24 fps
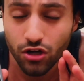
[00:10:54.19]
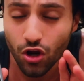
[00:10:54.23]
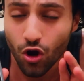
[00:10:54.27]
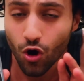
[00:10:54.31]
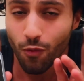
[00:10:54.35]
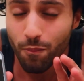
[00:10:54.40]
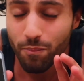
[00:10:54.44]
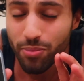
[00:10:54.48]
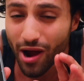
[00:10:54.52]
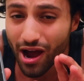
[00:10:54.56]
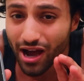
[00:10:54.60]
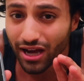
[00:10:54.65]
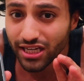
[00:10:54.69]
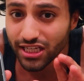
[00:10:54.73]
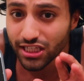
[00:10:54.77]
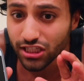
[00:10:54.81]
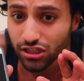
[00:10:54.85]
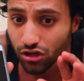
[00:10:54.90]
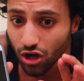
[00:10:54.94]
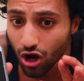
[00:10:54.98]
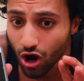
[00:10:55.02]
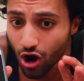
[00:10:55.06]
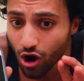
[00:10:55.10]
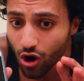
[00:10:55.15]
No, Bonnie,
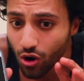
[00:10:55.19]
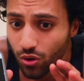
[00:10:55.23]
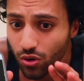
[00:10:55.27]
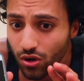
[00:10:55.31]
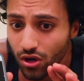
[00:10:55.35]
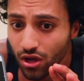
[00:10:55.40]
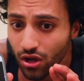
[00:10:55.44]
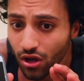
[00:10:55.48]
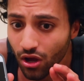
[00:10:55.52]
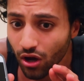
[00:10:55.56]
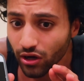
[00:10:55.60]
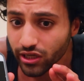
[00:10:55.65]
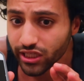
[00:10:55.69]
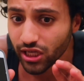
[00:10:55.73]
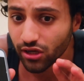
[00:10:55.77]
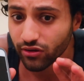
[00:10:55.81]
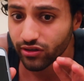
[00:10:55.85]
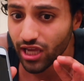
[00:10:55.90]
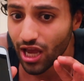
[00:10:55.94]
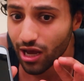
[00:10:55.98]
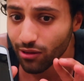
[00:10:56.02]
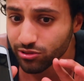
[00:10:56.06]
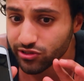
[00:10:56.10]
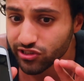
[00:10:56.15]
no.
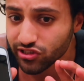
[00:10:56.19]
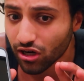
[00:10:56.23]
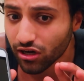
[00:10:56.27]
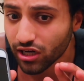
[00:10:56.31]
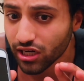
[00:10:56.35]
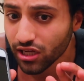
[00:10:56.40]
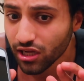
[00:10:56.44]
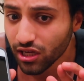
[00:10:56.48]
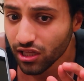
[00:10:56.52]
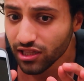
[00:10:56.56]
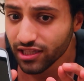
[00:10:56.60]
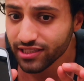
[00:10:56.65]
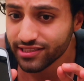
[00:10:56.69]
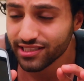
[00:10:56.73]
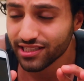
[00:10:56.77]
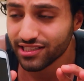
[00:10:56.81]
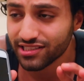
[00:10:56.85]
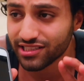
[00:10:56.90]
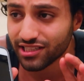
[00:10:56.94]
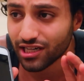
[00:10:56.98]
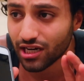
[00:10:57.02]
Okay, I'm sorry. Listen.